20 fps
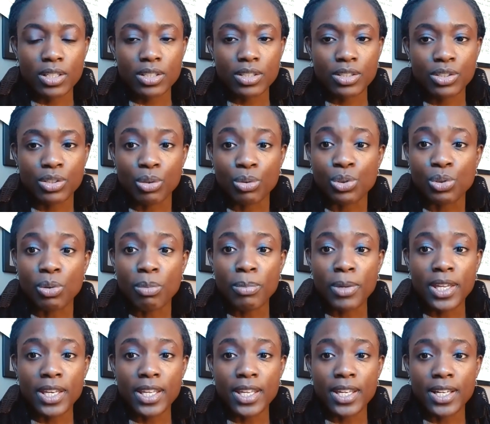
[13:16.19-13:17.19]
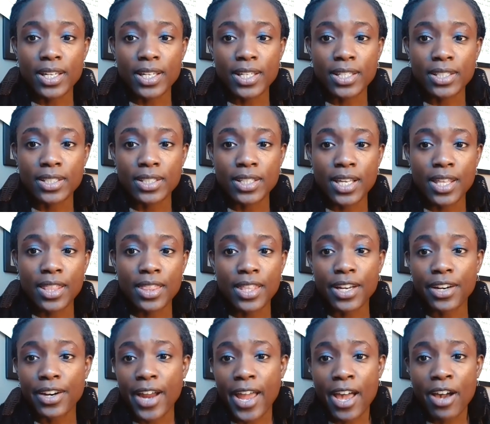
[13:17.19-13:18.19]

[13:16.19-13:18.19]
social media and their